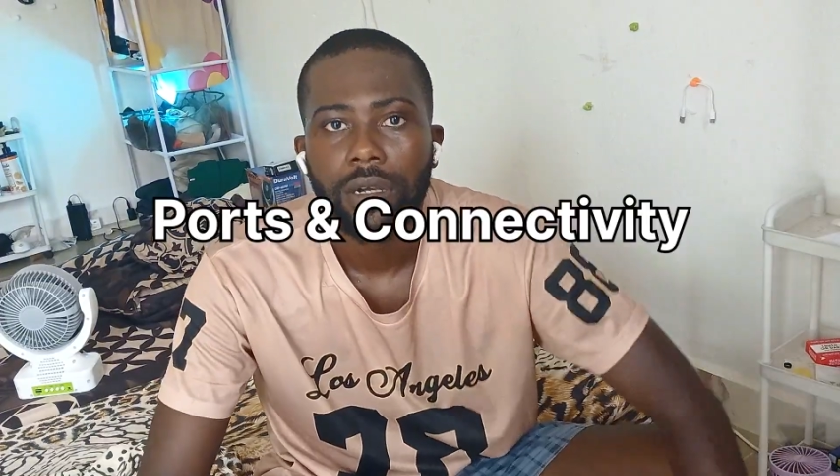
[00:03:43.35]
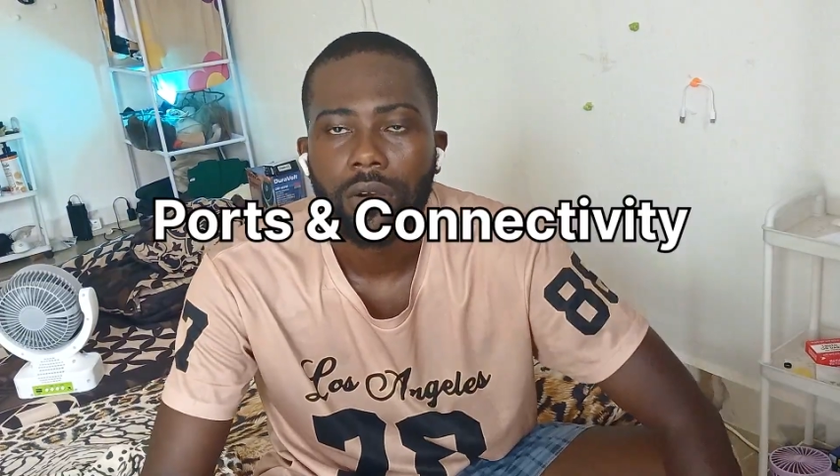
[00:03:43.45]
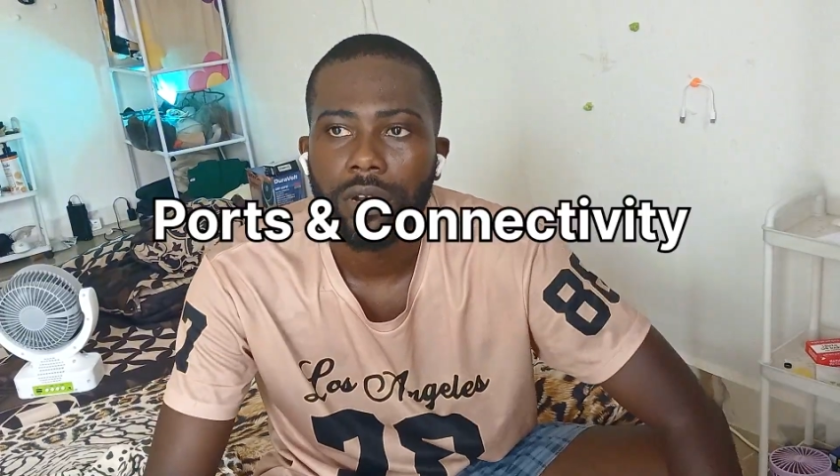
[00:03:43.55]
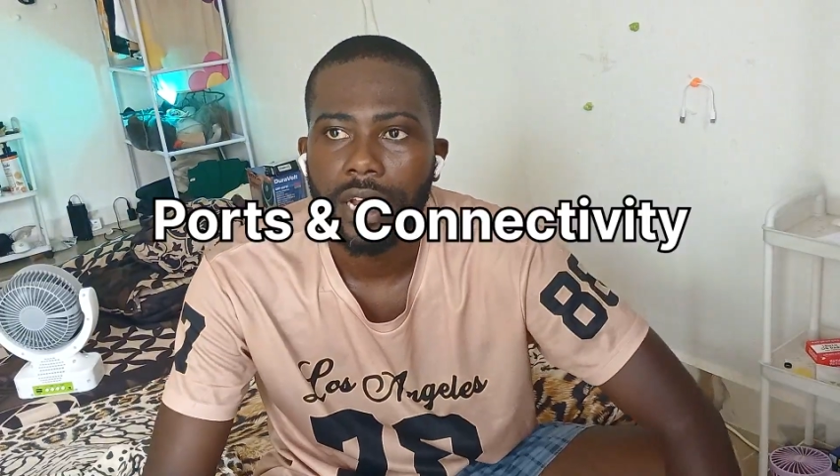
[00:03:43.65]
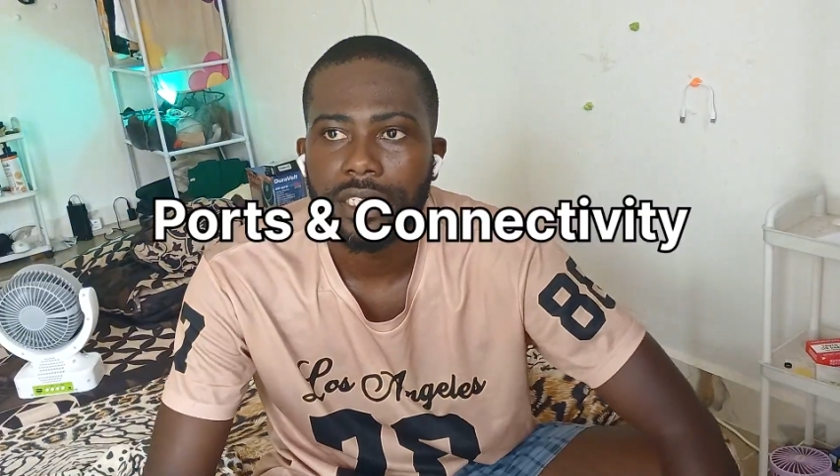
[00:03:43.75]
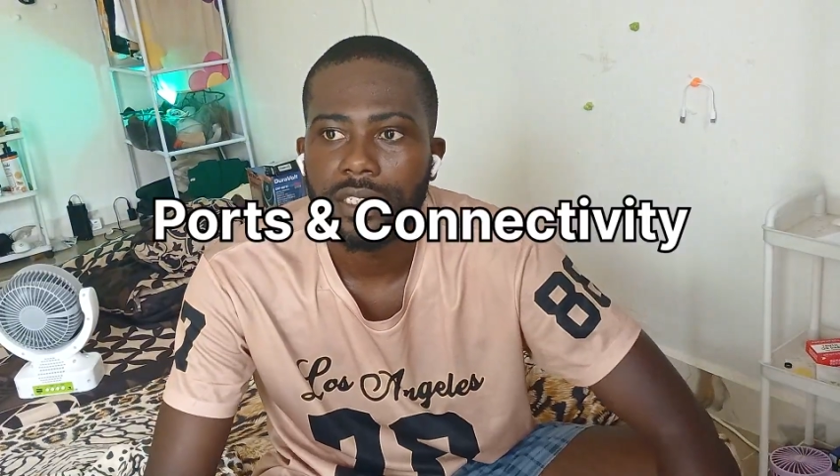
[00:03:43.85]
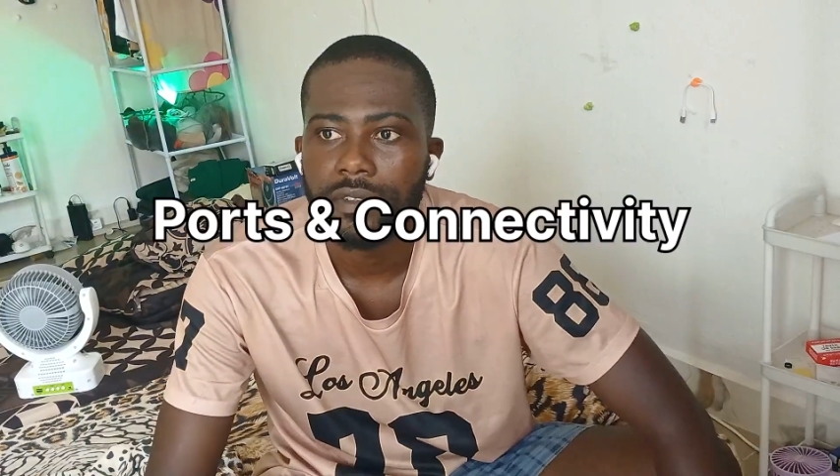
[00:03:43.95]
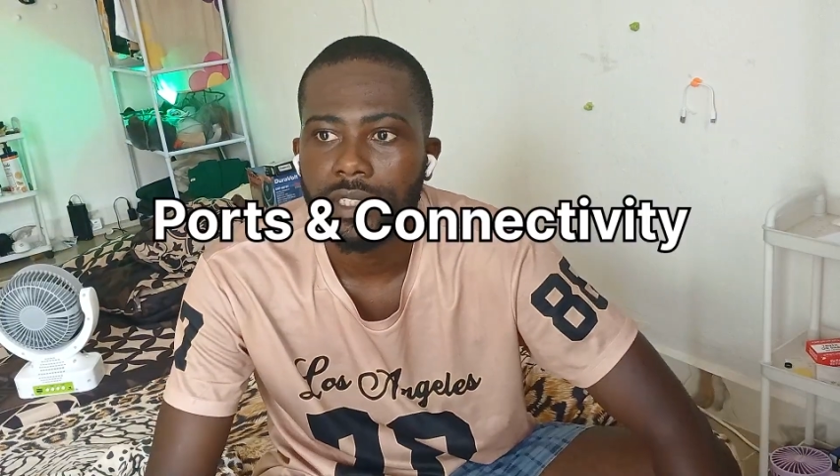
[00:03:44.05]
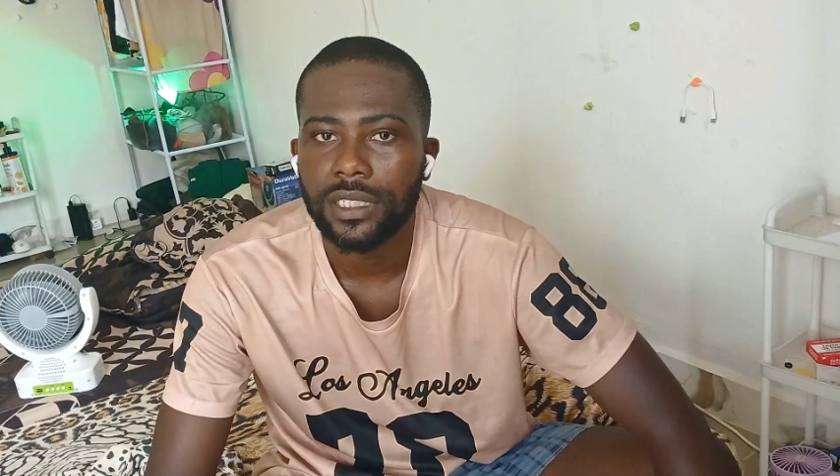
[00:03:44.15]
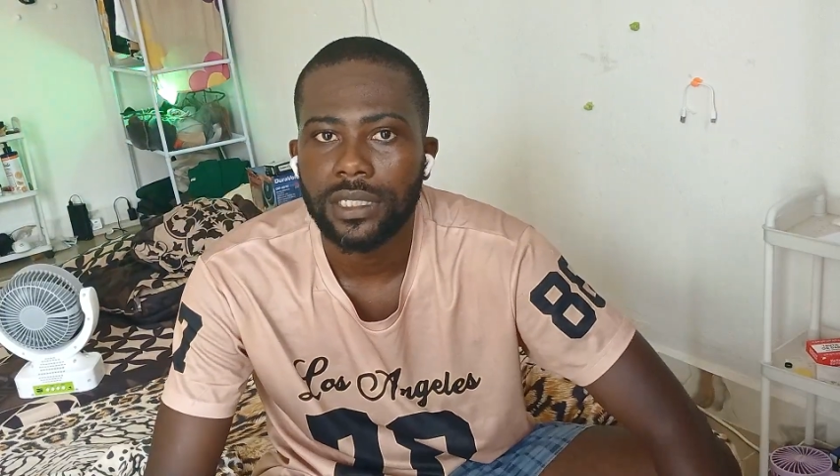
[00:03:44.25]

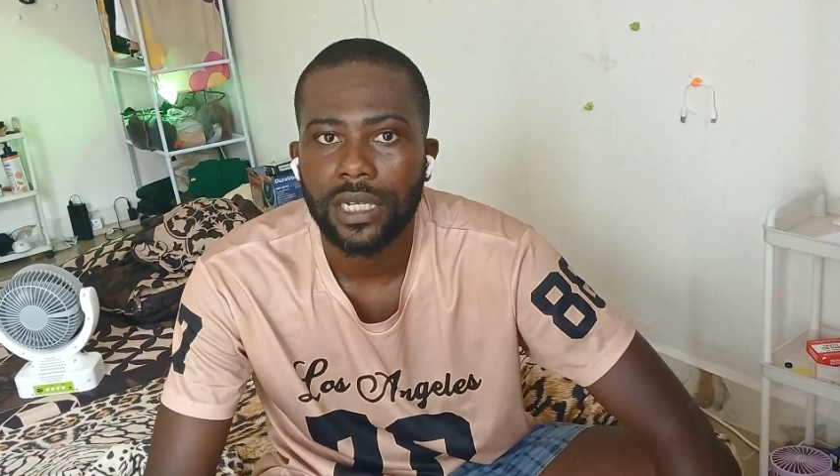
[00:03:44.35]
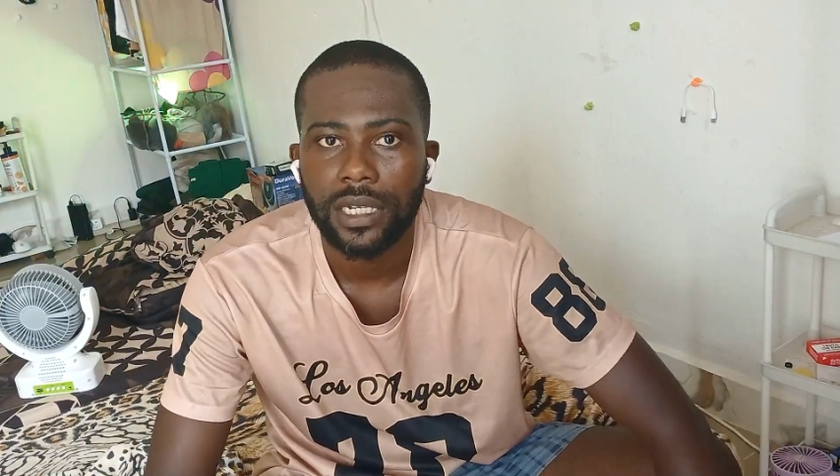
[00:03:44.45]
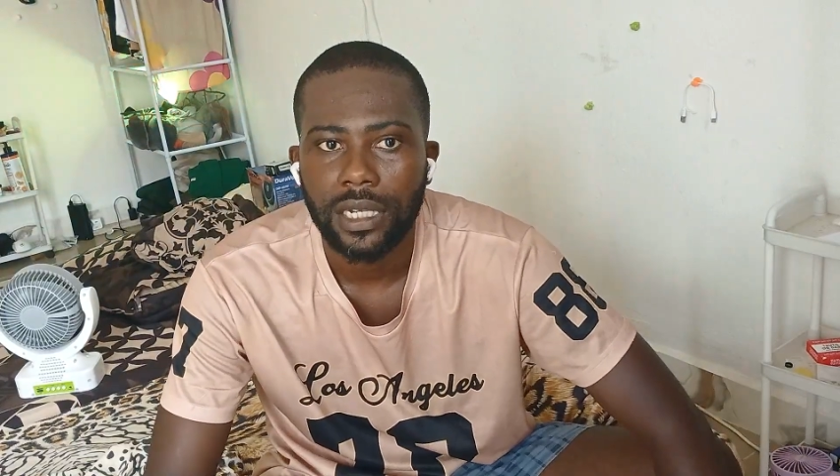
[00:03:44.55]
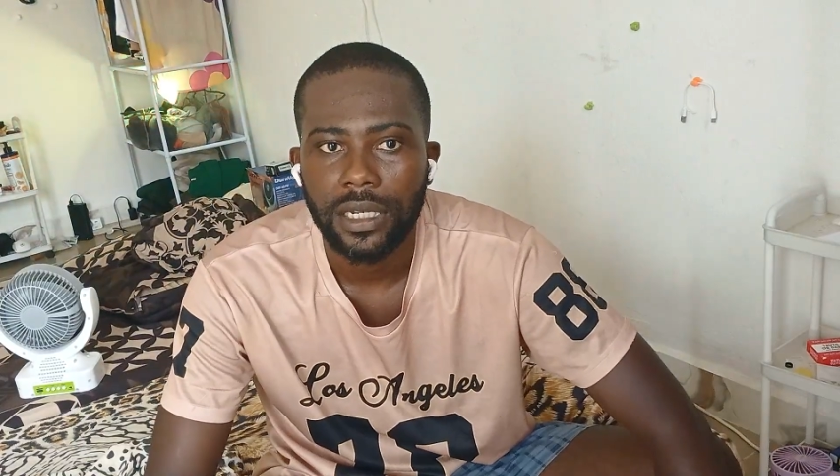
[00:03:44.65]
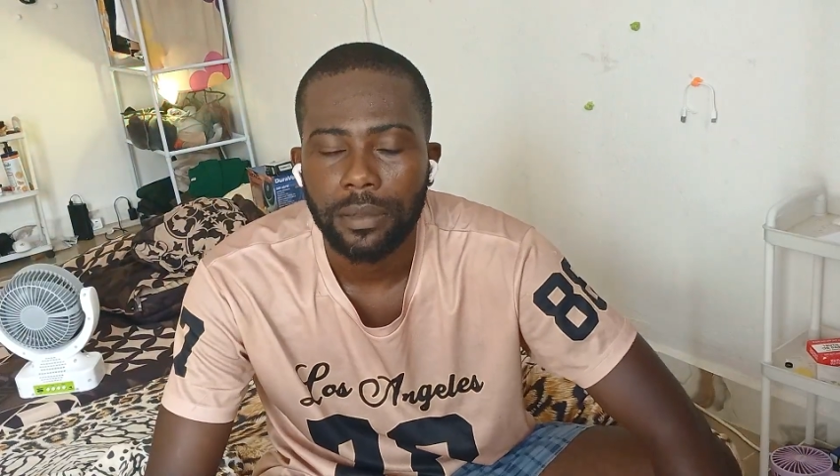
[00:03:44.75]
connectivity and the